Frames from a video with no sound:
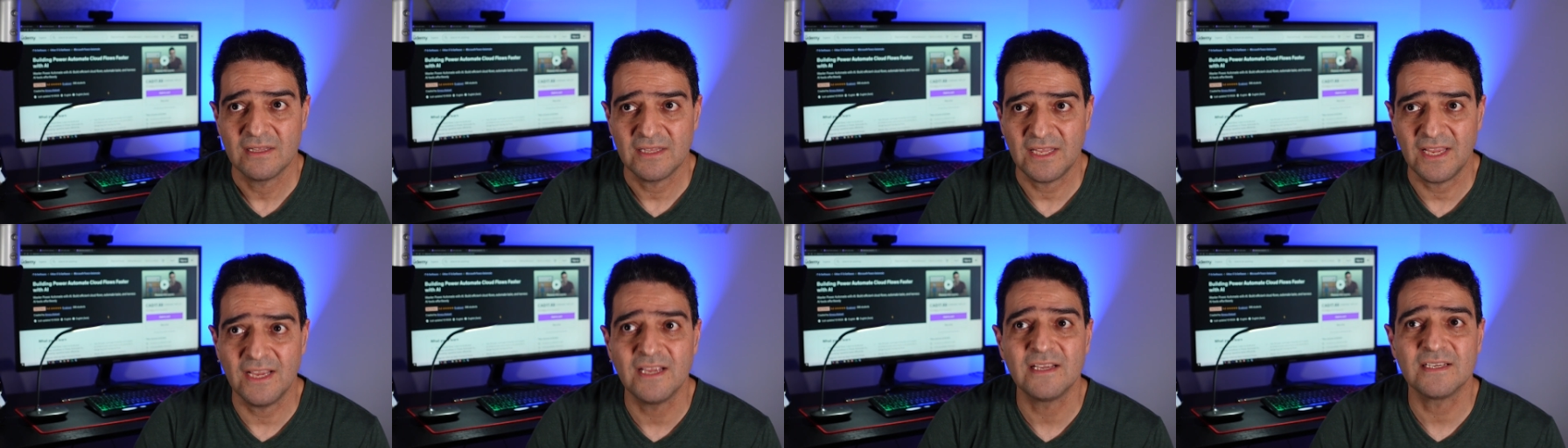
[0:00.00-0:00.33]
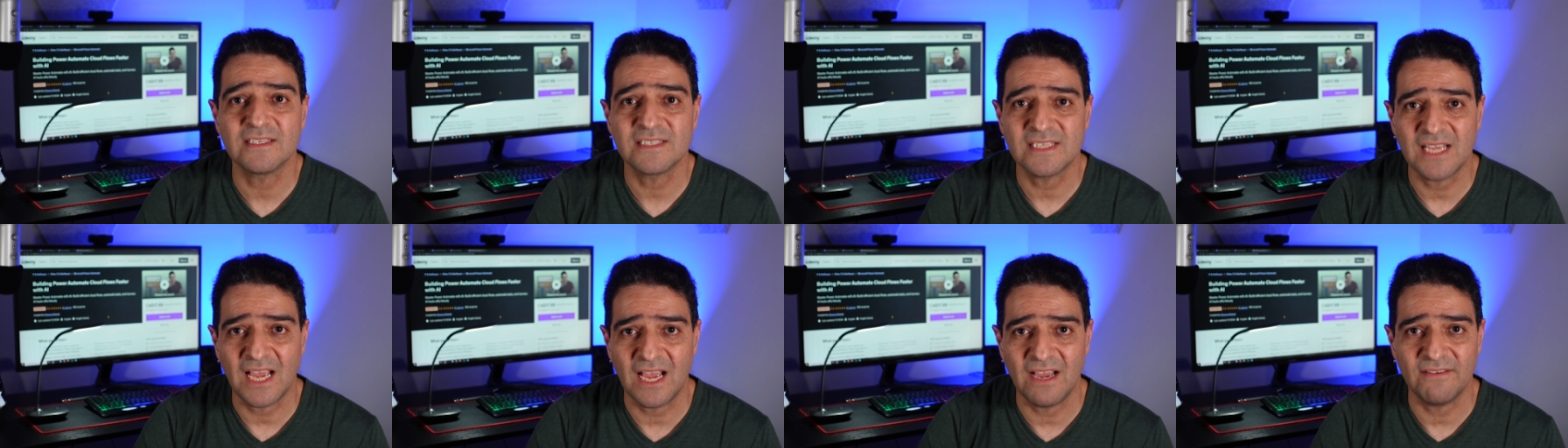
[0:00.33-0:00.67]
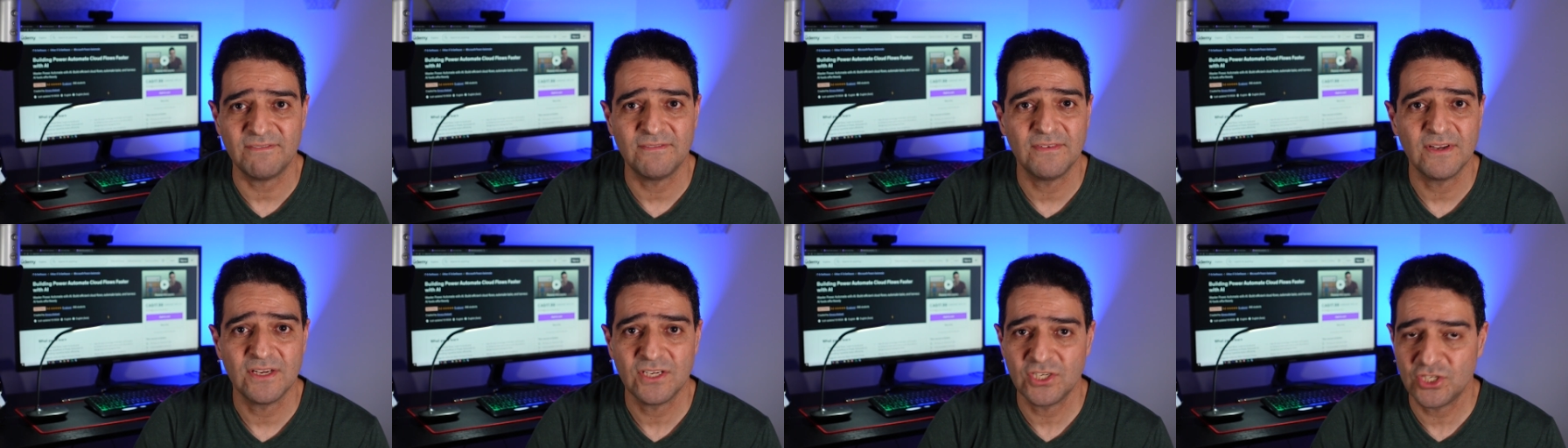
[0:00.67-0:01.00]
Things
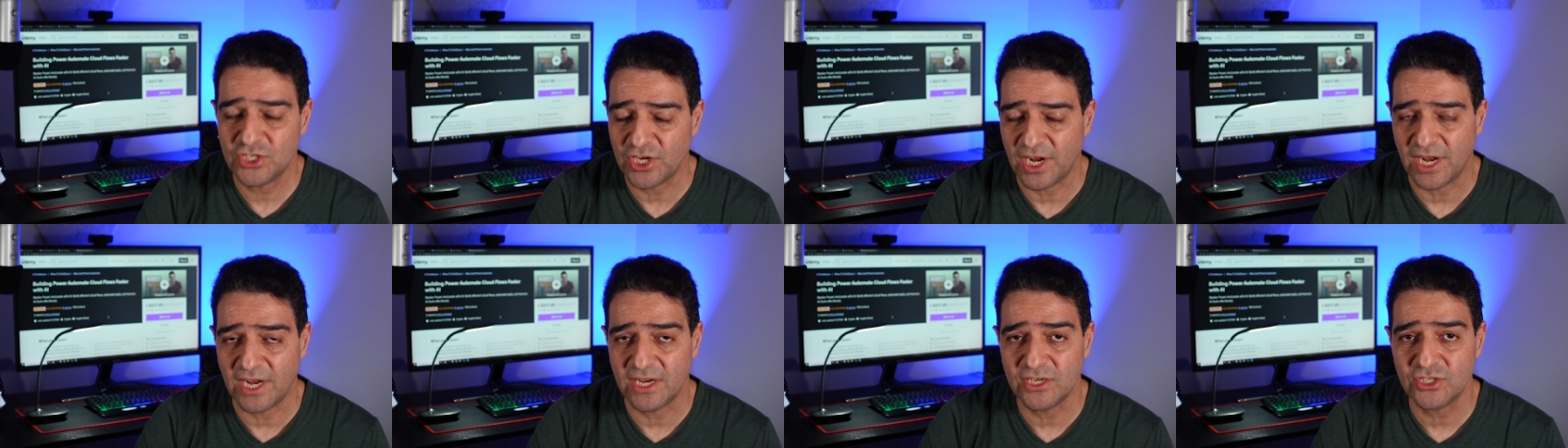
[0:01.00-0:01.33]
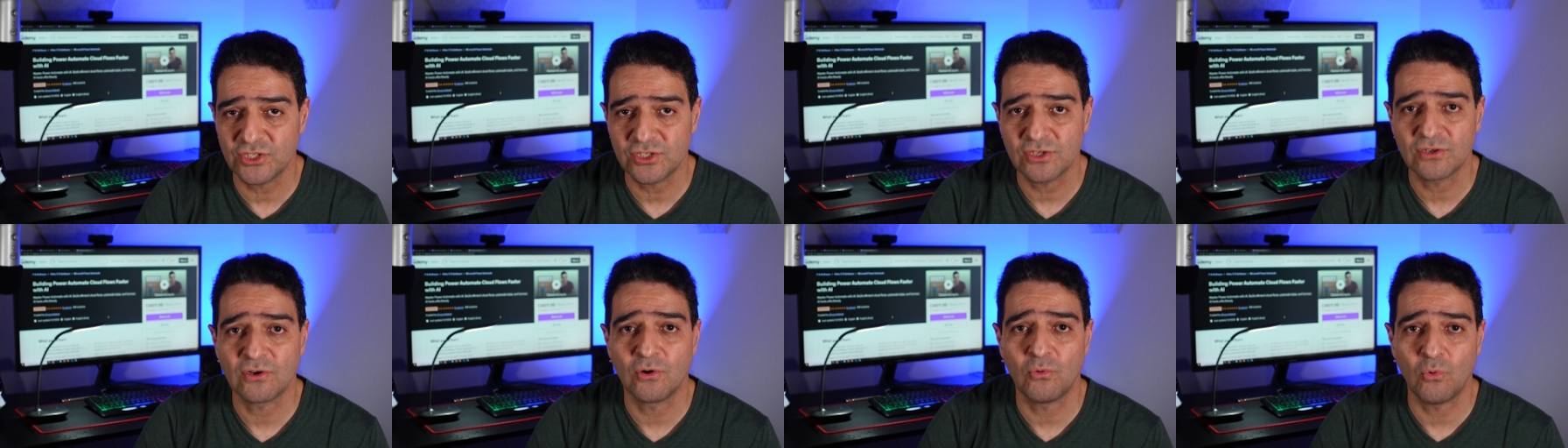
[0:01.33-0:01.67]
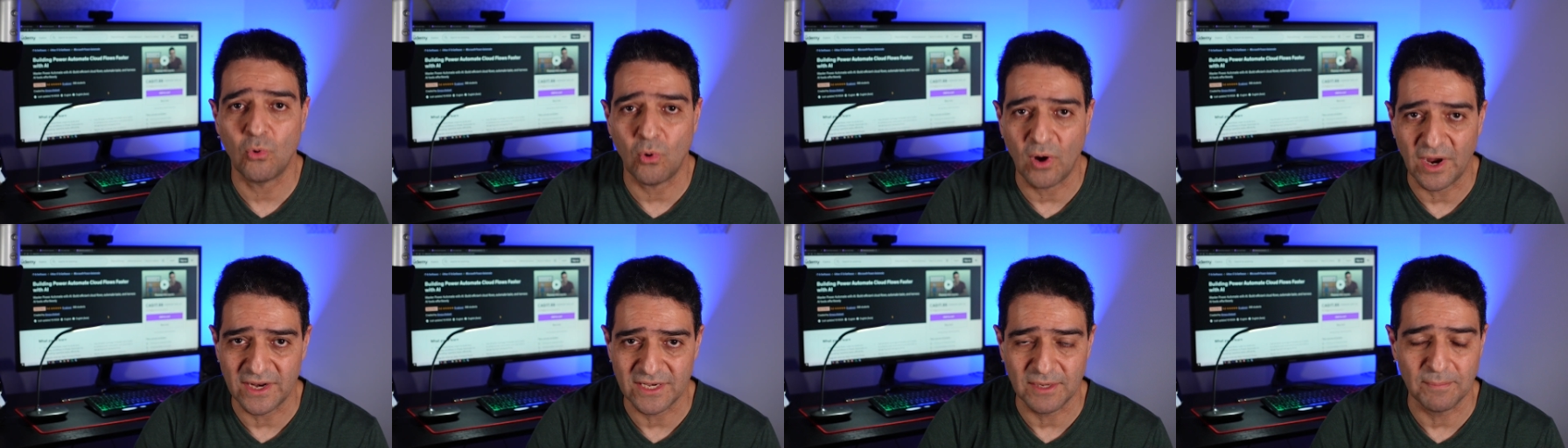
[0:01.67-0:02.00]
have changed
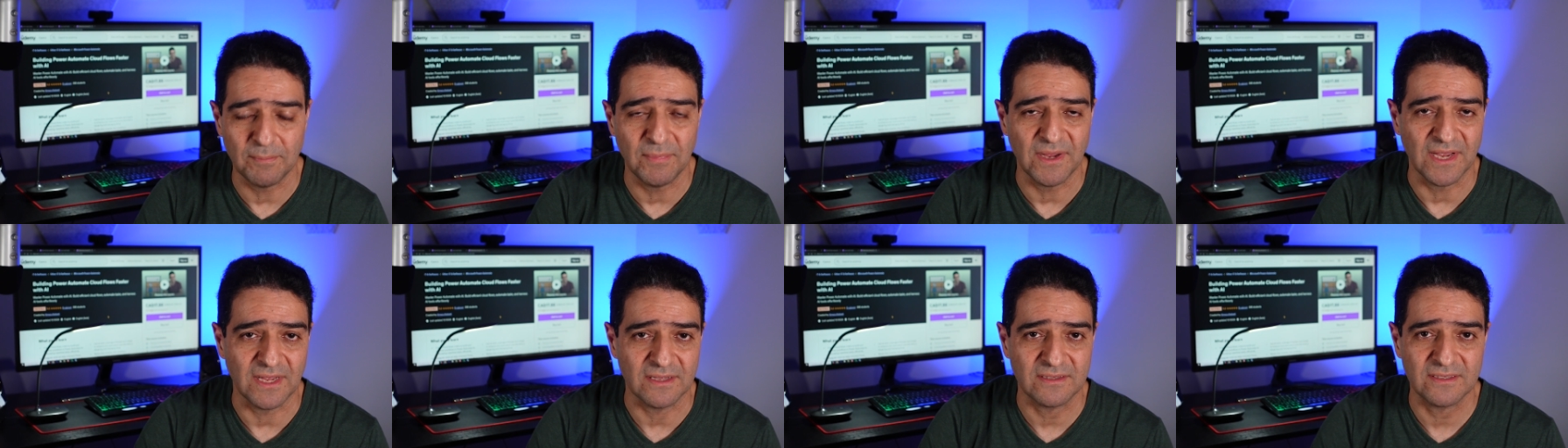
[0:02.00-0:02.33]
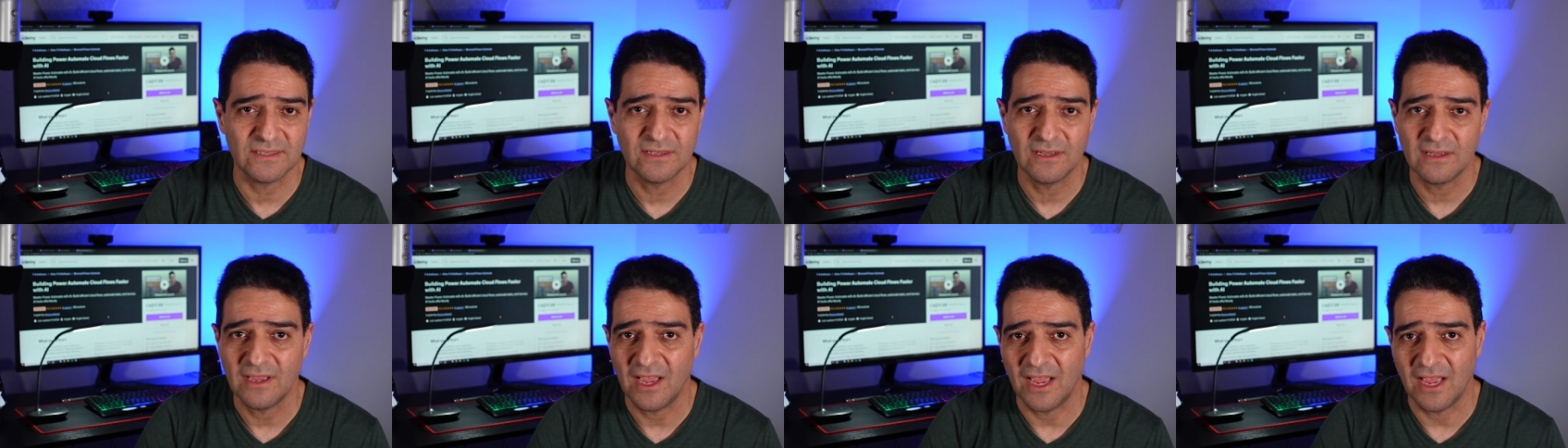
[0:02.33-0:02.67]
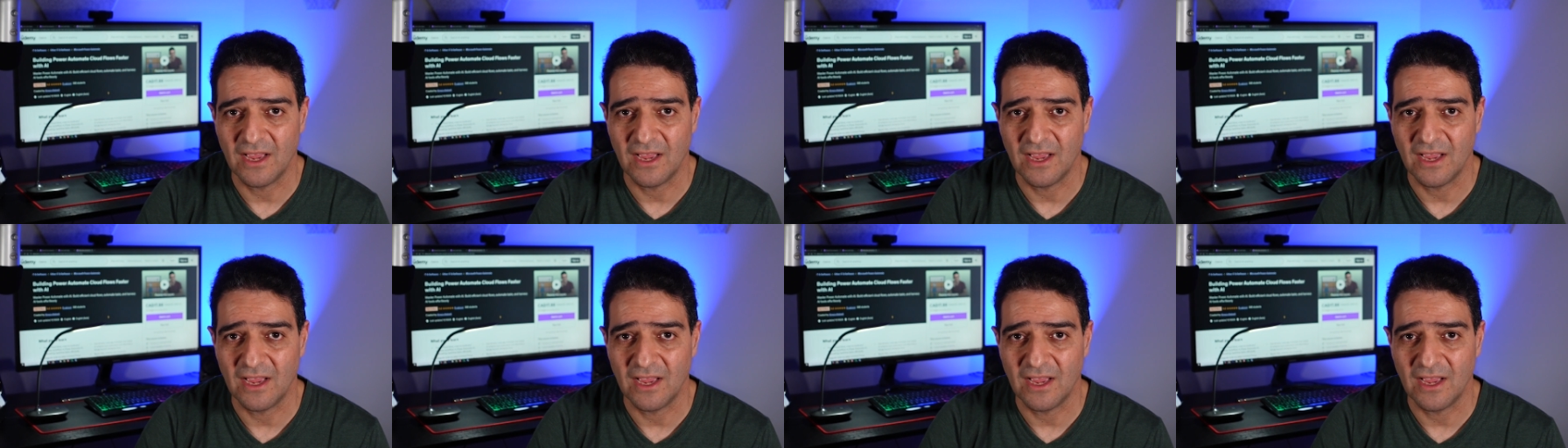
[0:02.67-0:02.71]
quite a bit.